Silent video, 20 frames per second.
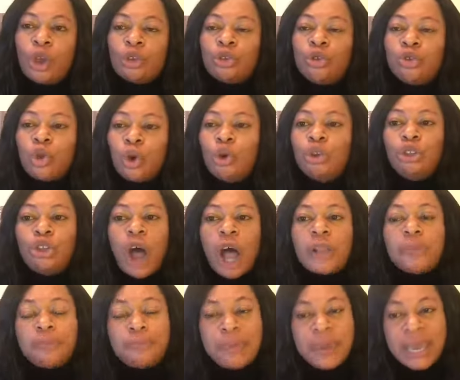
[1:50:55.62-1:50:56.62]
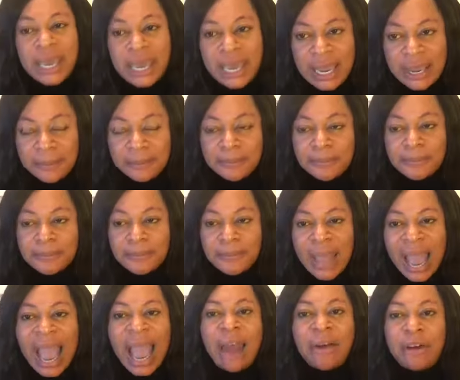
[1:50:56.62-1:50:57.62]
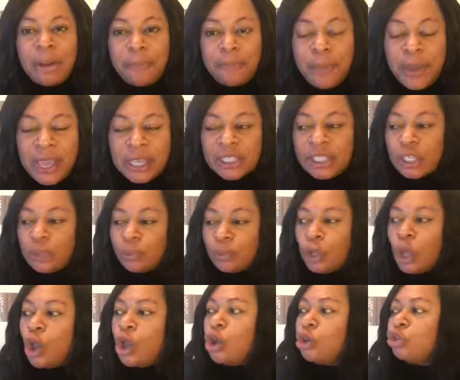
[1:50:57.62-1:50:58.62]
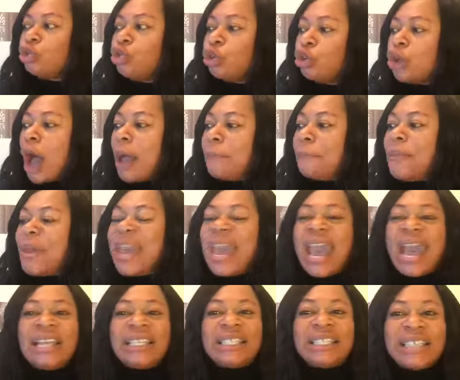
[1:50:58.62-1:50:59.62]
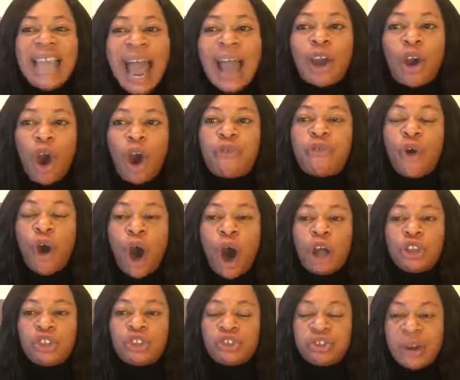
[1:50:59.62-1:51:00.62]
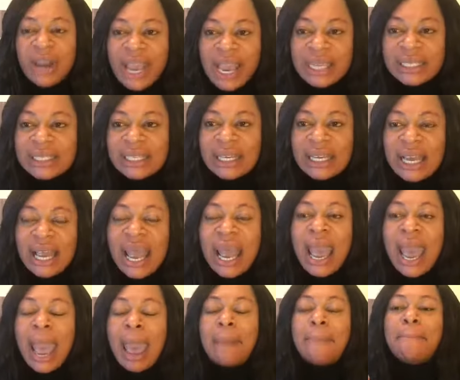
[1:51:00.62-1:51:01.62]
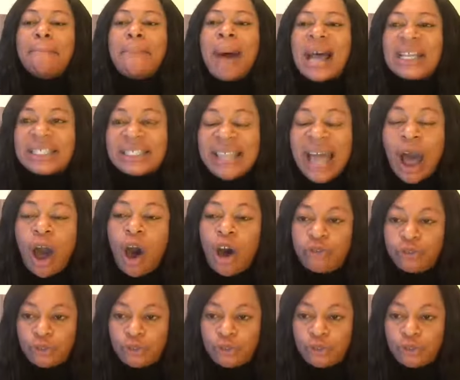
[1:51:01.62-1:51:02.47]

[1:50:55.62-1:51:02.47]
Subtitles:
Do not be, I repeat, do not be a jack of all trades, a master of